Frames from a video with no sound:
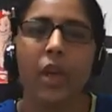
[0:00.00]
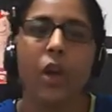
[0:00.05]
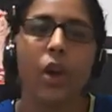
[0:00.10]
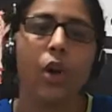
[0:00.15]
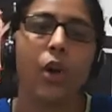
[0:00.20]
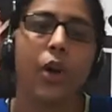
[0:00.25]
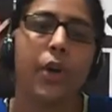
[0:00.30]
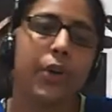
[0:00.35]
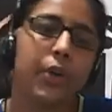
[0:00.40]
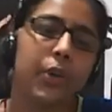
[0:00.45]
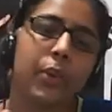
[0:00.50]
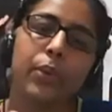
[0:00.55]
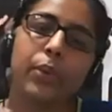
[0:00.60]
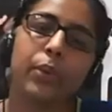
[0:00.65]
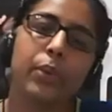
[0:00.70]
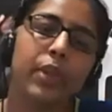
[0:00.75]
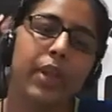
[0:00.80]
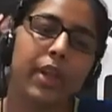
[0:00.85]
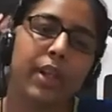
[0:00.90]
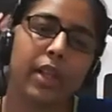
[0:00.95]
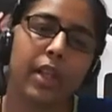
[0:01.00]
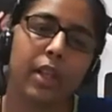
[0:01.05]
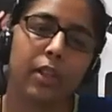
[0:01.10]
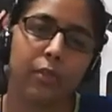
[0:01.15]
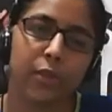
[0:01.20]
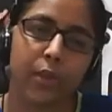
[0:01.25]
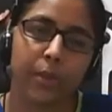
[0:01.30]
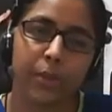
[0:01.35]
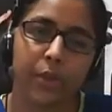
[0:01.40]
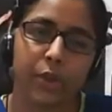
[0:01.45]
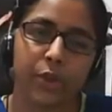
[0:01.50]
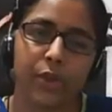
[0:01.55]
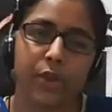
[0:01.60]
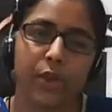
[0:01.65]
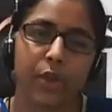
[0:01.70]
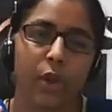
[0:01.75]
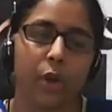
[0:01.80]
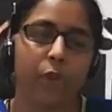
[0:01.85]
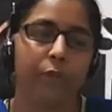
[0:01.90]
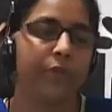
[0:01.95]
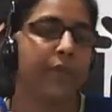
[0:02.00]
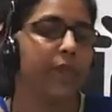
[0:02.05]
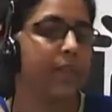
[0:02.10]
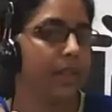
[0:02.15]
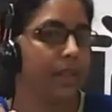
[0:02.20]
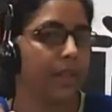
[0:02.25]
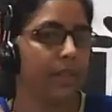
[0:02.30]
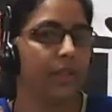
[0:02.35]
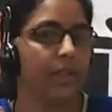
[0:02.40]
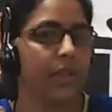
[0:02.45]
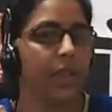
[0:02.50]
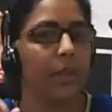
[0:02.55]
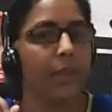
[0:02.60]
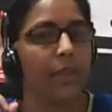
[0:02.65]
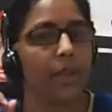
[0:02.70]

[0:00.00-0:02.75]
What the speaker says: Or due to the conformation of the system